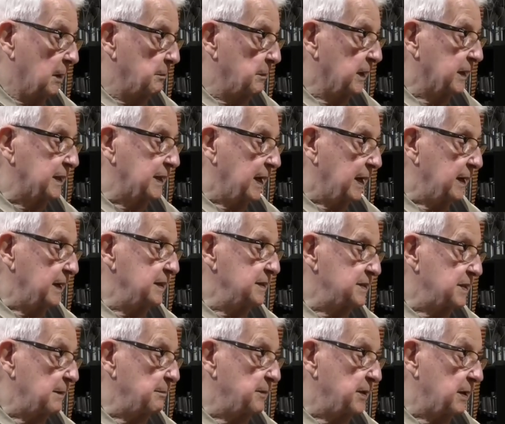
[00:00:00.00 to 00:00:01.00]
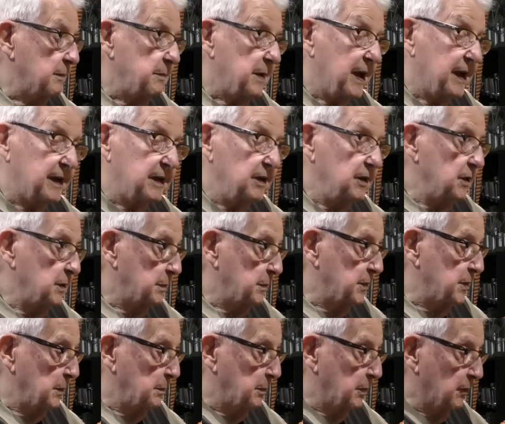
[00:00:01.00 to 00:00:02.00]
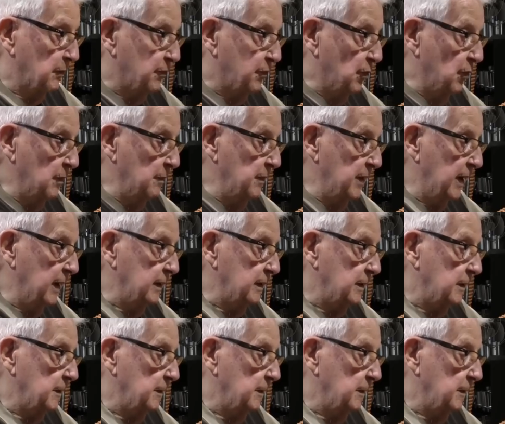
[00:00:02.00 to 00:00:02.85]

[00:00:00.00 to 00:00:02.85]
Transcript: but getting something back in to perform that